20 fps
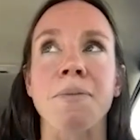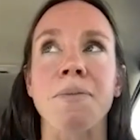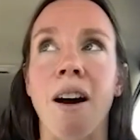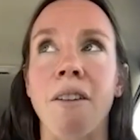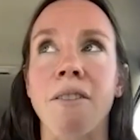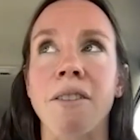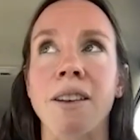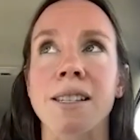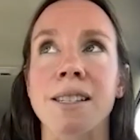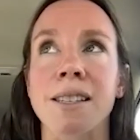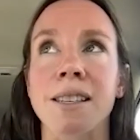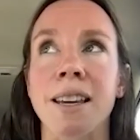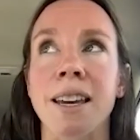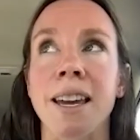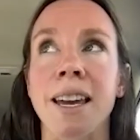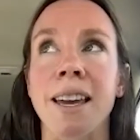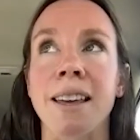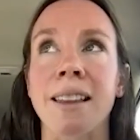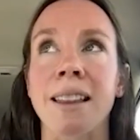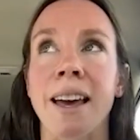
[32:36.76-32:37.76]

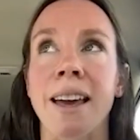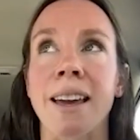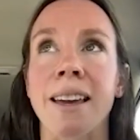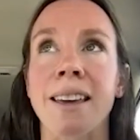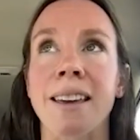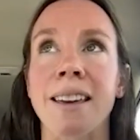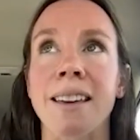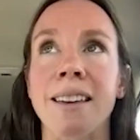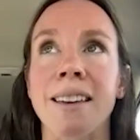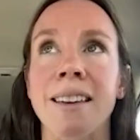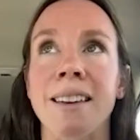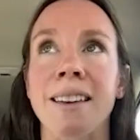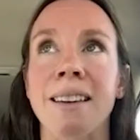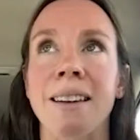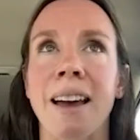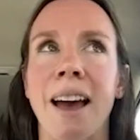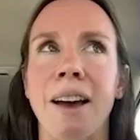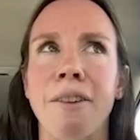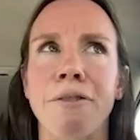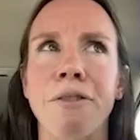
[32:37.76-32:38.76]
obviously, like,
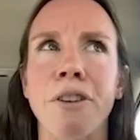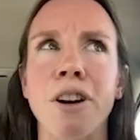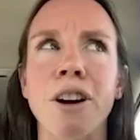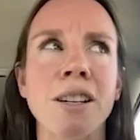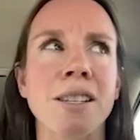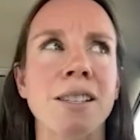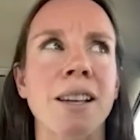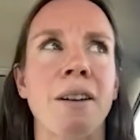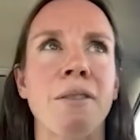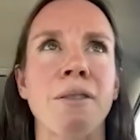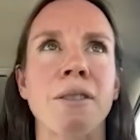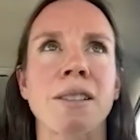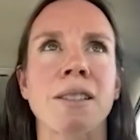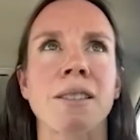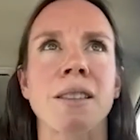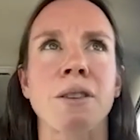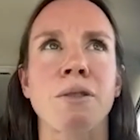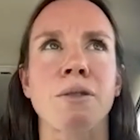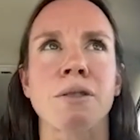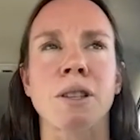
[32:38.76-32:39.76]
at first
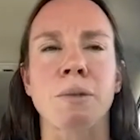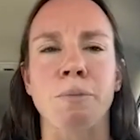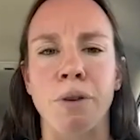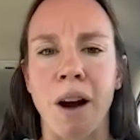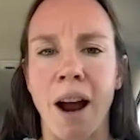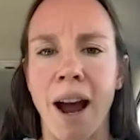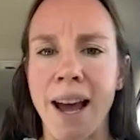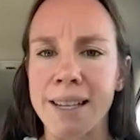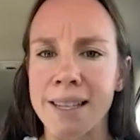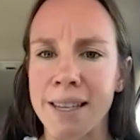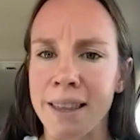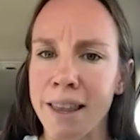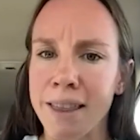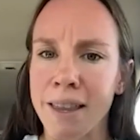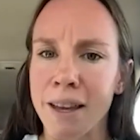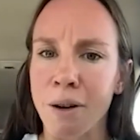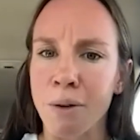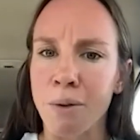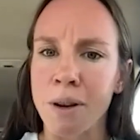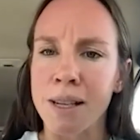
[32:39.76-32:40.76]
there was surprise, and
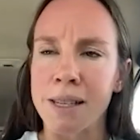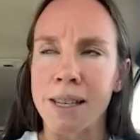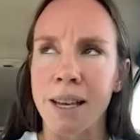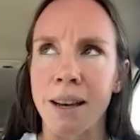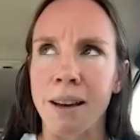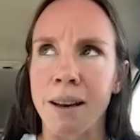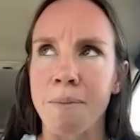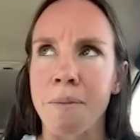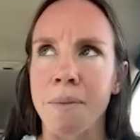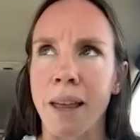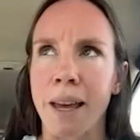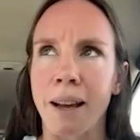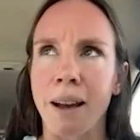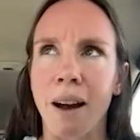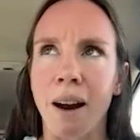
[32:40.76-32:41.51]
then there was like,